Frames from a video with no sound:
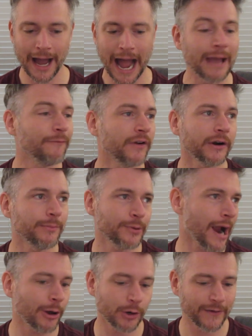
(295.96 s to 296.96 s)
I am very
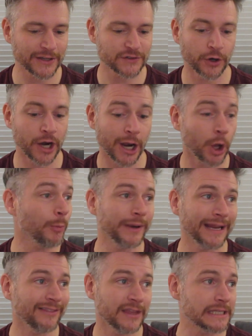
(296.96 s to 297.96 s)
proud of us for not
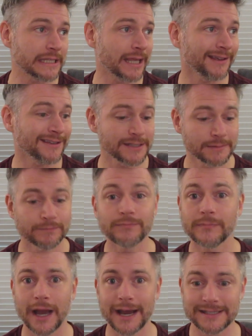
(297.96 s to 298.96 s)
opening these things,
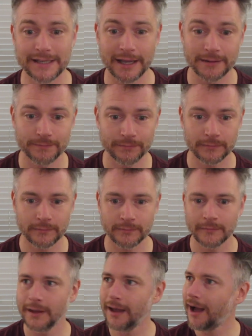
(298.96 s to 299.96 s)
I said.
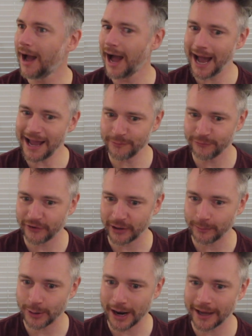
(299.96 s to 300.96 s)
I am
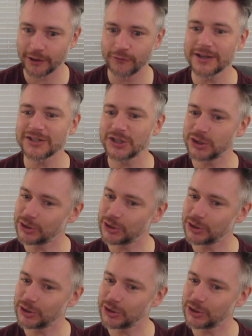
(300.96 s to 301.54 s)
very proud of us